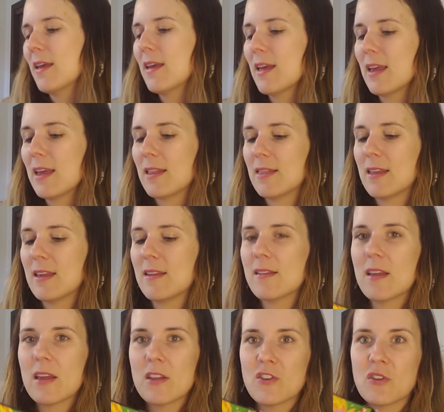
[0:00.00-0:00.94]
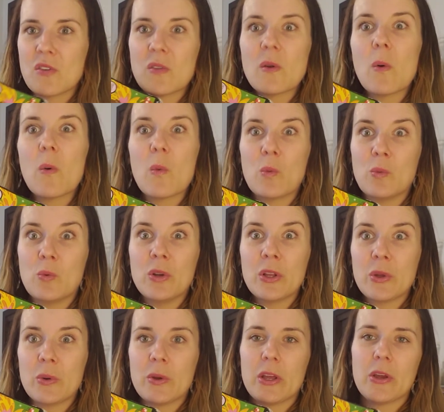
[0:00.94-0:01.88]
In these, just
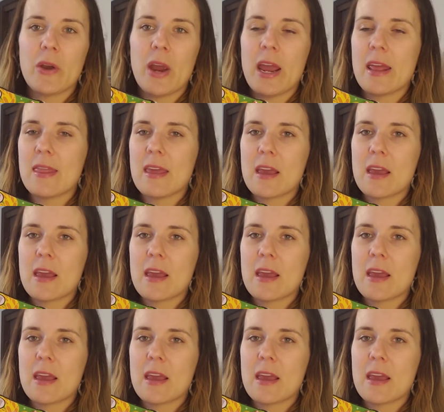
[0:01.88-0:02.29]
really great.